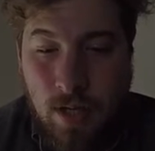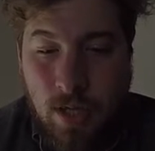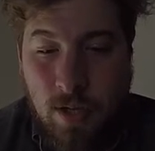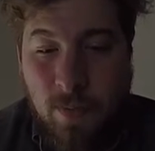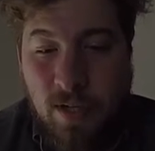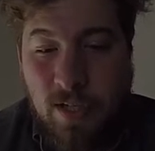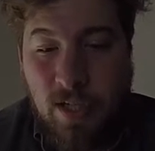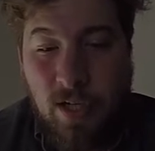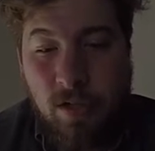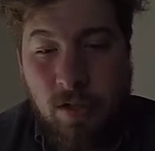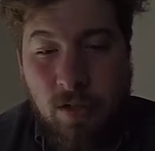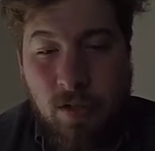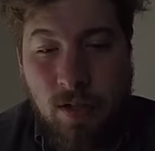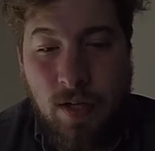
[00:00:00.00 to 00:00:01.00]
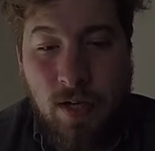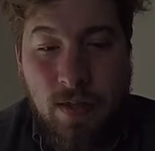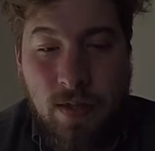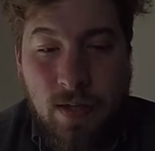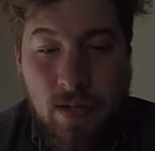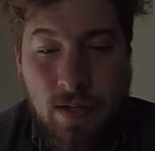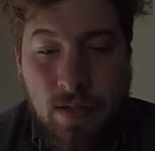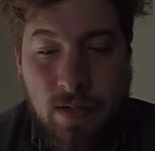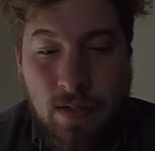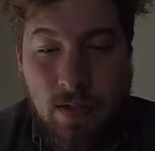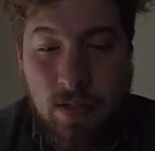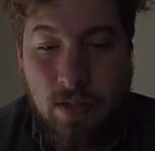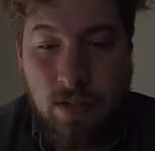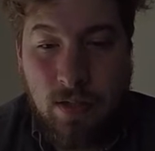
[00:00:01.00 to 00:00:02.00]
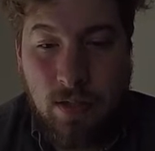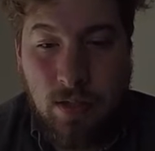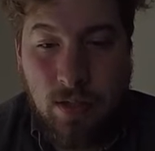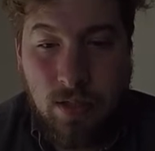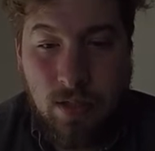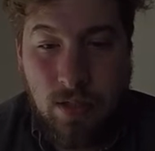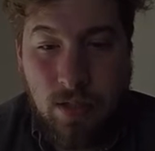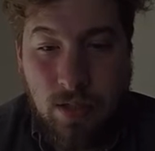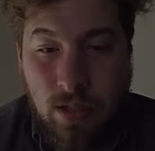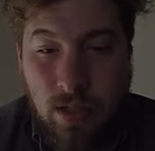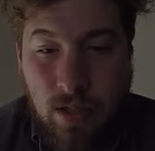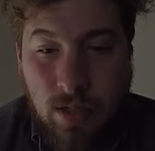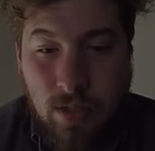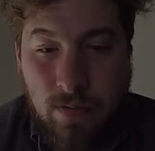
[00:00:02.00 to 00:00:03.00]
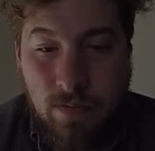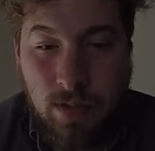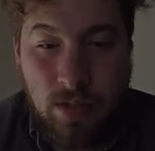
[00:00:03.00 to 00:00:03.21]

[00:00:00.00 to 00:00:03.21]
The material on this is just kind of